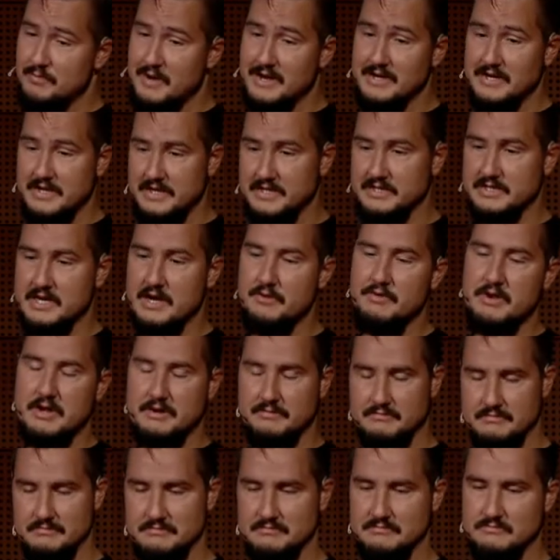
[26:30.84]
by an int array.
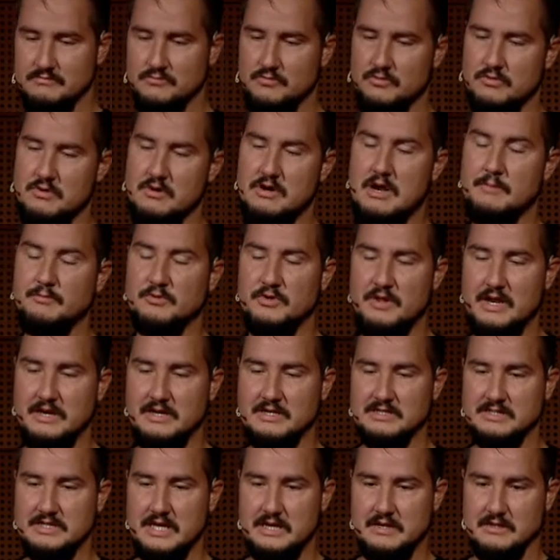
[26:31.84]
We're going to come to that in
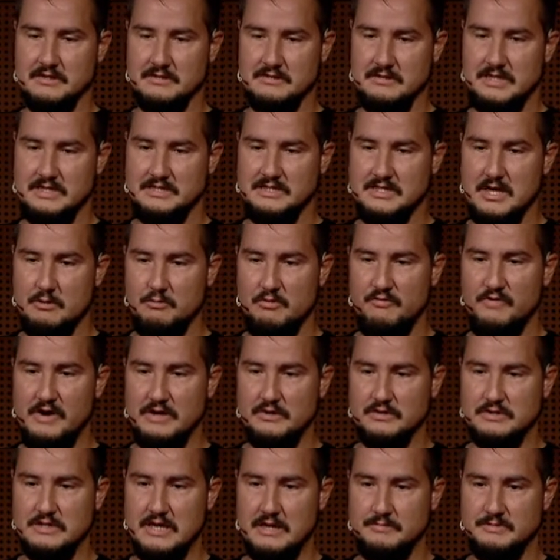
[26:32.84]
a second. Let's start with
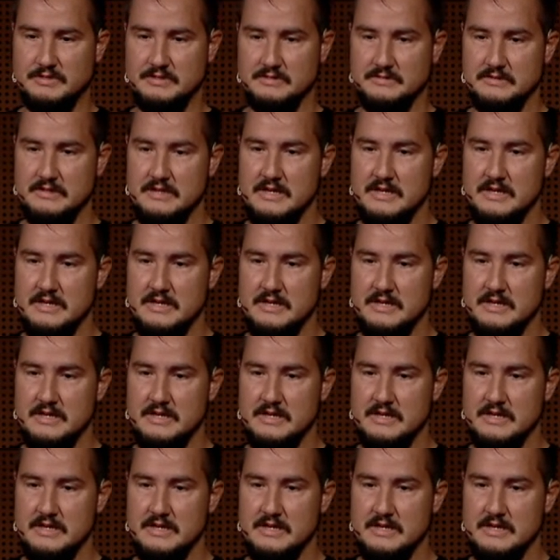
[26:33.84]
value types.